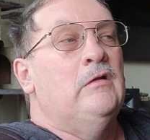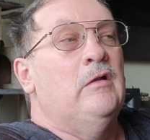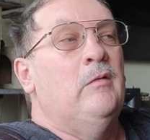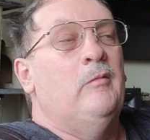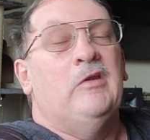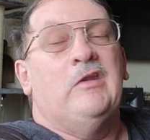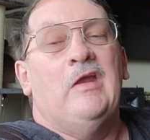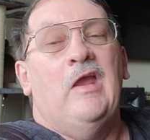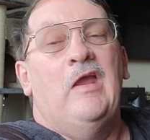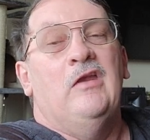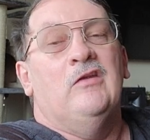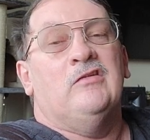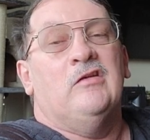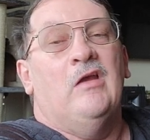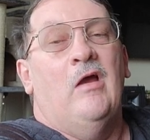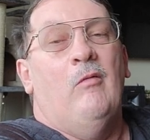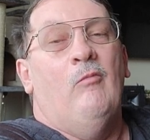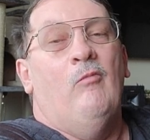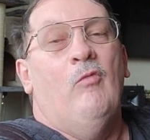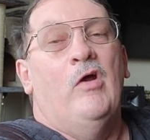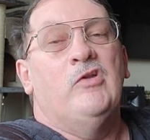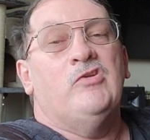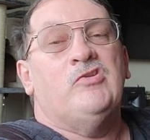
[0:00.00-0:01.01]
Let me tell you
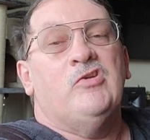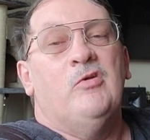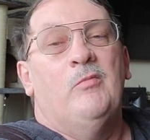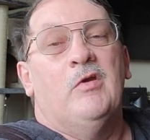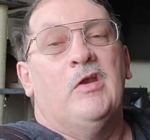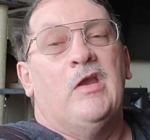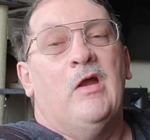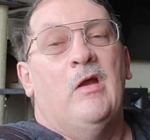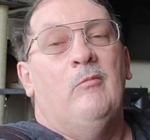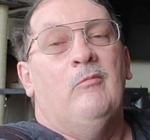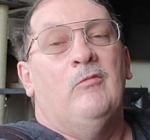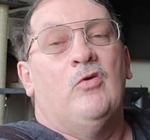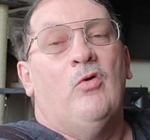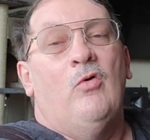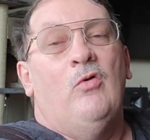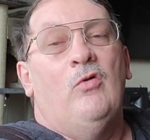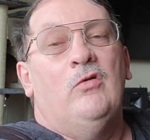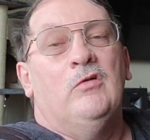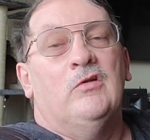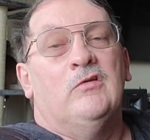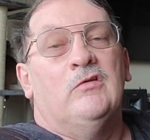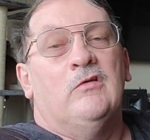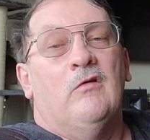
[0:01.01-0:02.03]
something. Once you become
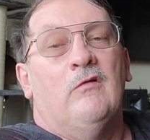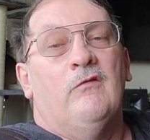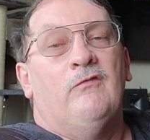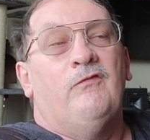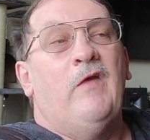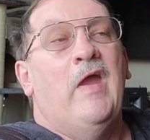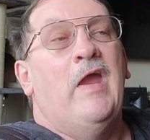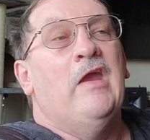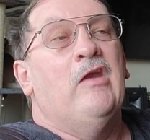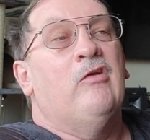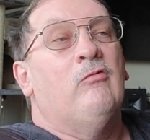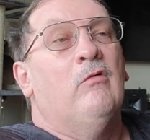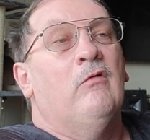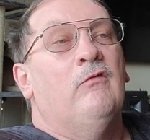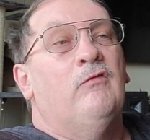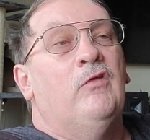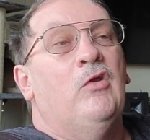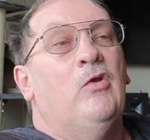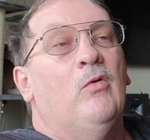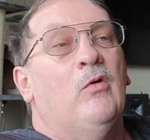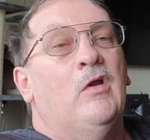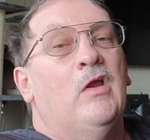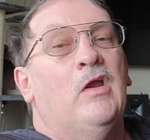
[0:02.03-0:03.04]
told as a fake
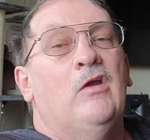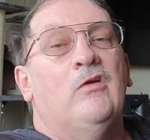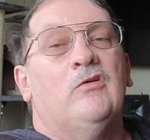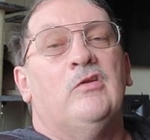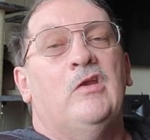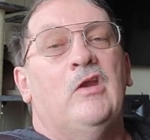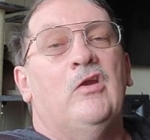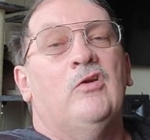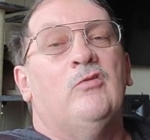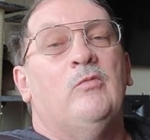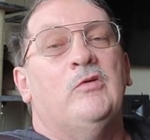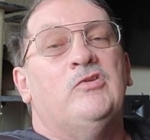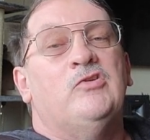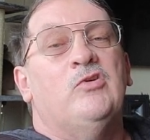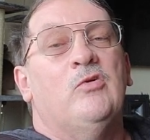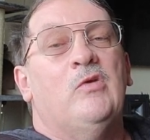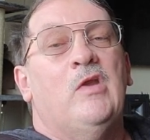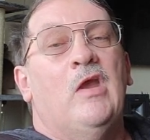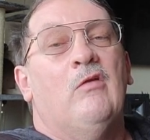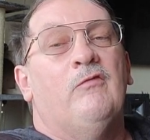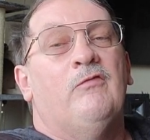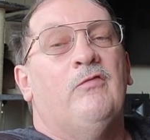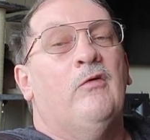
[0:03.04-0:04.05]
reviewer, here's what you
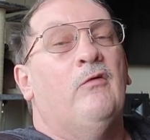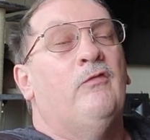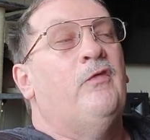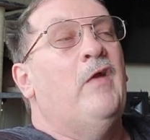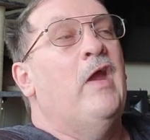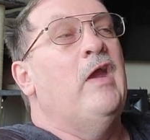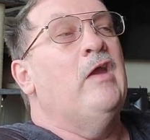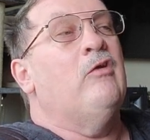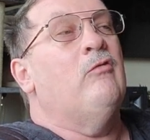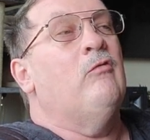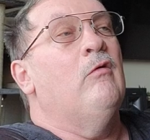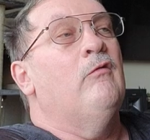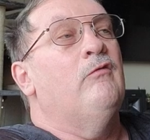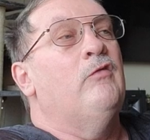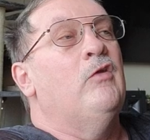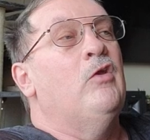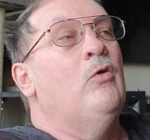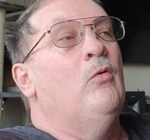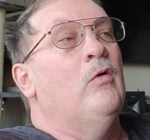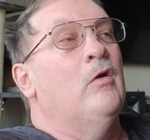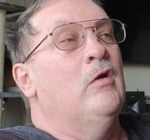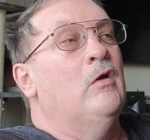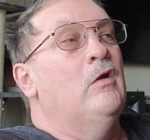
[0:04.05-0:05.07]
get for fake
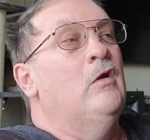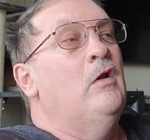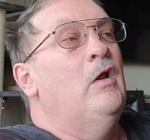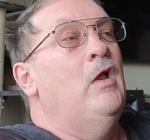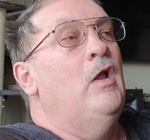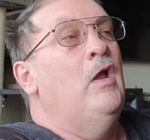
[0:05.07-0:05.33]
reviewer.